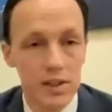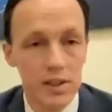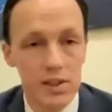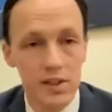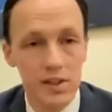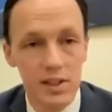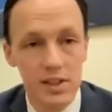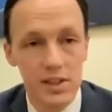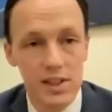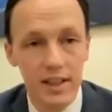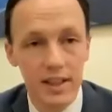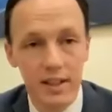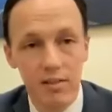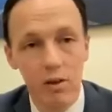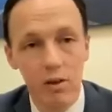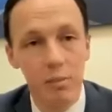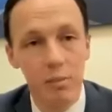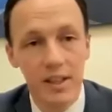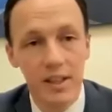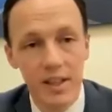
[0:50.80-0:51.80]
this at the state
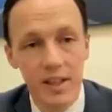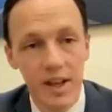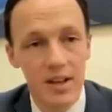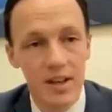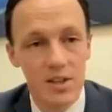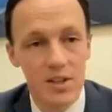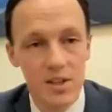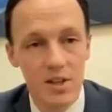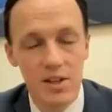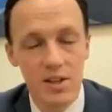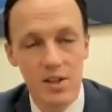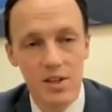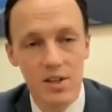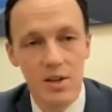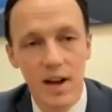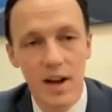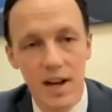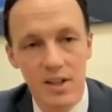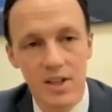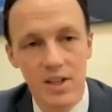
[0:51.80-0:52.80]
level because there
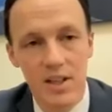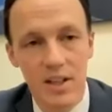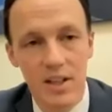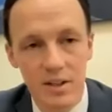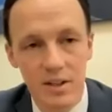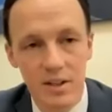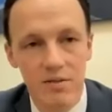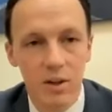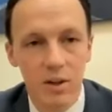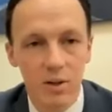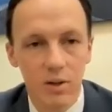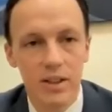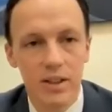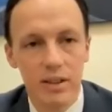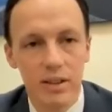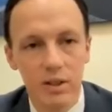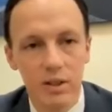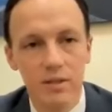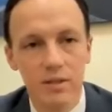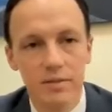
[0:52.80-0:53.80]
is no action at the
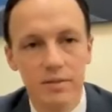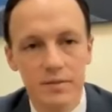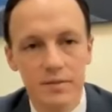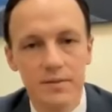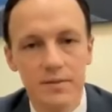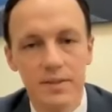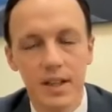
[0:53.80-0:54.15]
federal level.